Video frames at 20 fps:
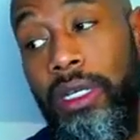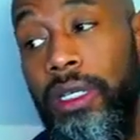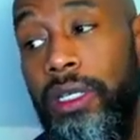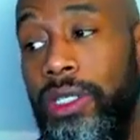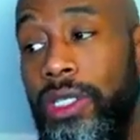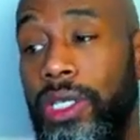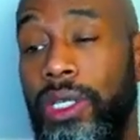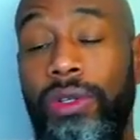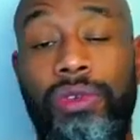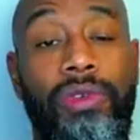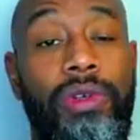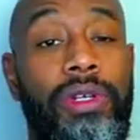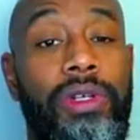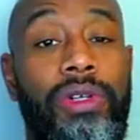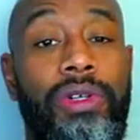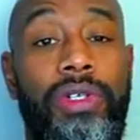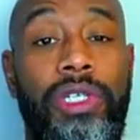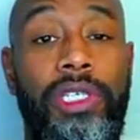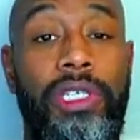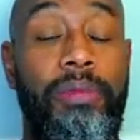children or
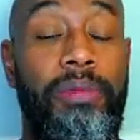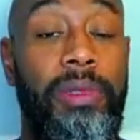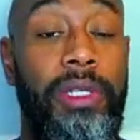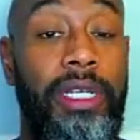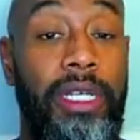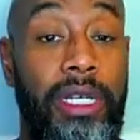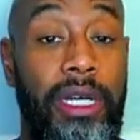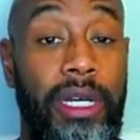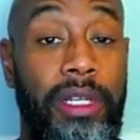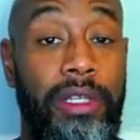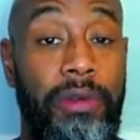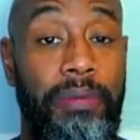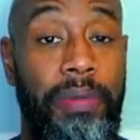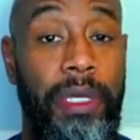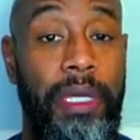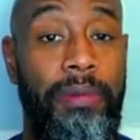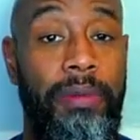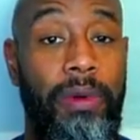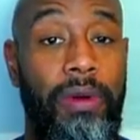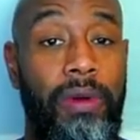disciplining other
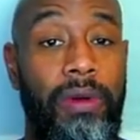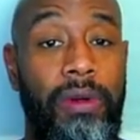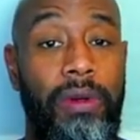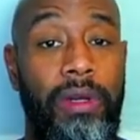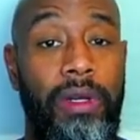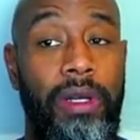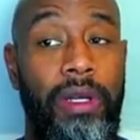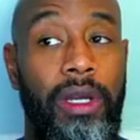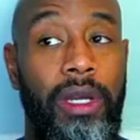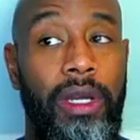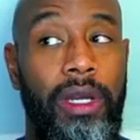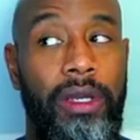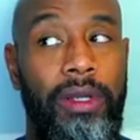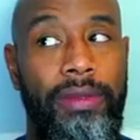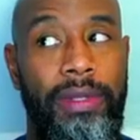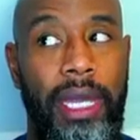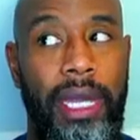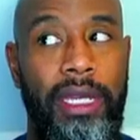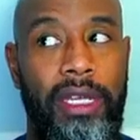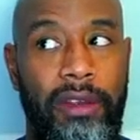people.
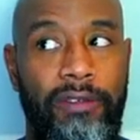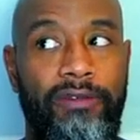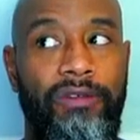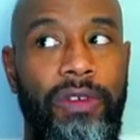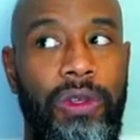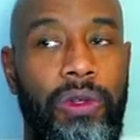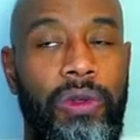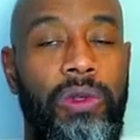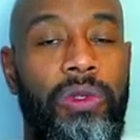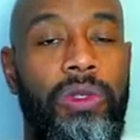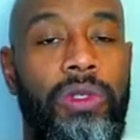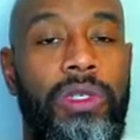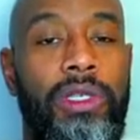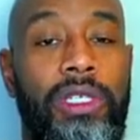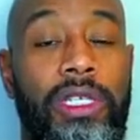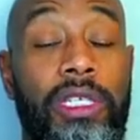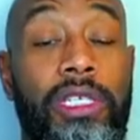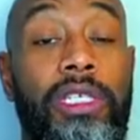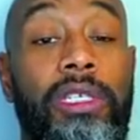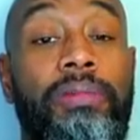They confuse
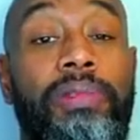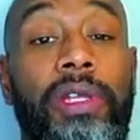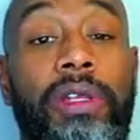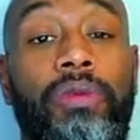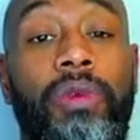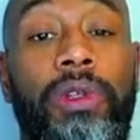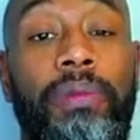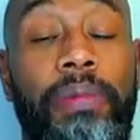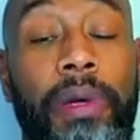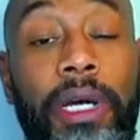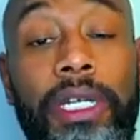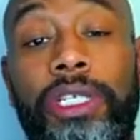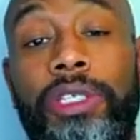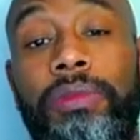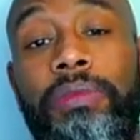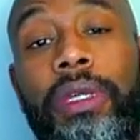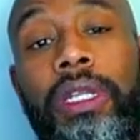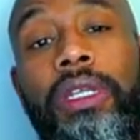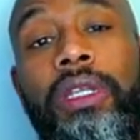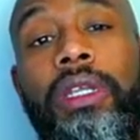discipline with
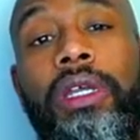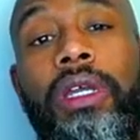punishment.